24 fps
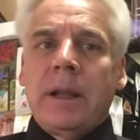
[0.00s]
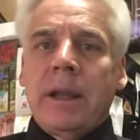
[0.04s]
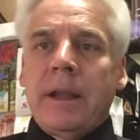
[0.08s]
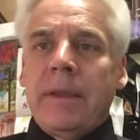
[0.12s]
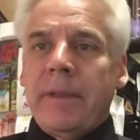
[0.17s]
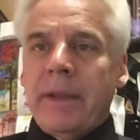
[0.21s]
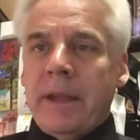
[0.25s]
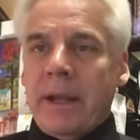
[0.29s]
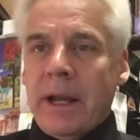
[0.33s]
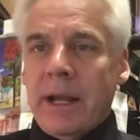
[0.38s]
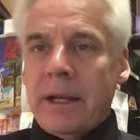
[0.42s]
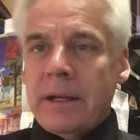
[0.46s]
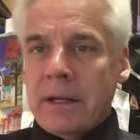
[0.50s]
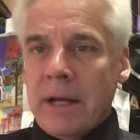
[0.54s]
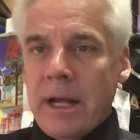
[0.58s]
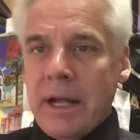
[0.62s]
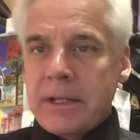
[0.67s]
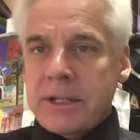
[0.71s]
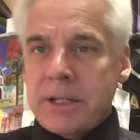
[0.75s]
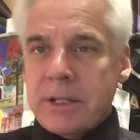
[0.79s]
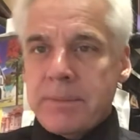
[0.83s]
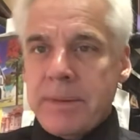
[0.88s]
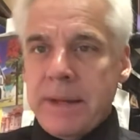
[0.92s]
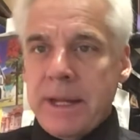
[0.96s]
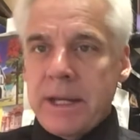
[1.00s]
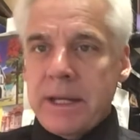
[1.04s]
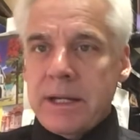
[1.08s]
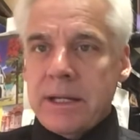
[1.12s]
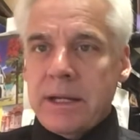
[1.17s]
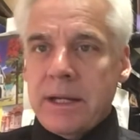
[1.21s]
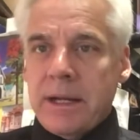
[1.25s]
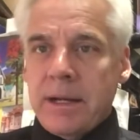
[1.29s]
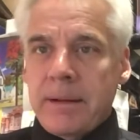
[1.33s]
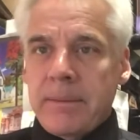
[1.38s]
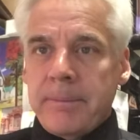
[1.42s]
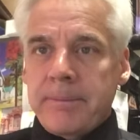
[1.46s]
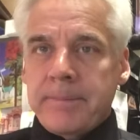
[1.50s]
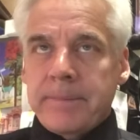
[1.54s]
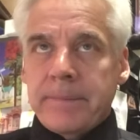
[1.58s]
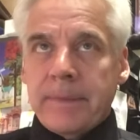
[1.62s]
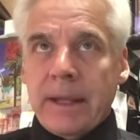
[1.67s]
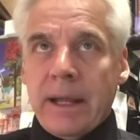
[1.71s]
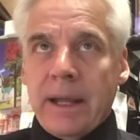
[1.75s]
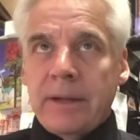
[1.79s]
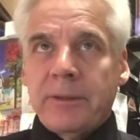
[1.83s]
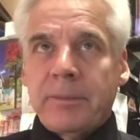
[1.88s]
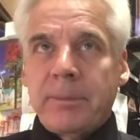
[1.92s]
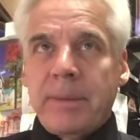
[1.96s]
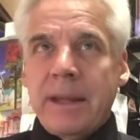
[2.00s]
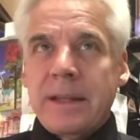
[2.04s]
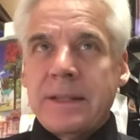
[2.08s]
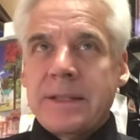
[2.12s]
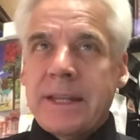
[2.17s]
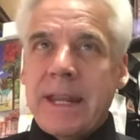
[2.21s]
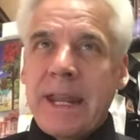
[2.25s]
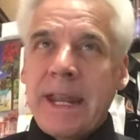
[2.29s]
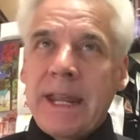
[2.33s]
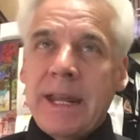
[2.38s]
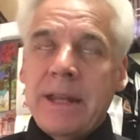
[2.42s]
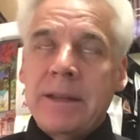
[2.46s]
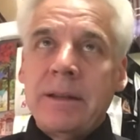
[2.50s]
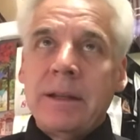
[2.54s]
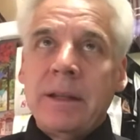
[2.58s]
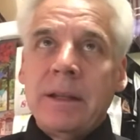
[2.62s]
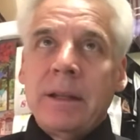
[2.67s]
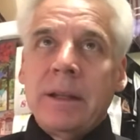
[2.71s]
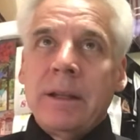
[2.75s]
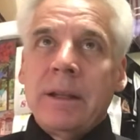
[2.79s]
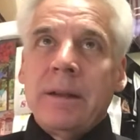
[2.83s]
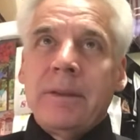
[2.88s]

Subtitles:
and then I spend 10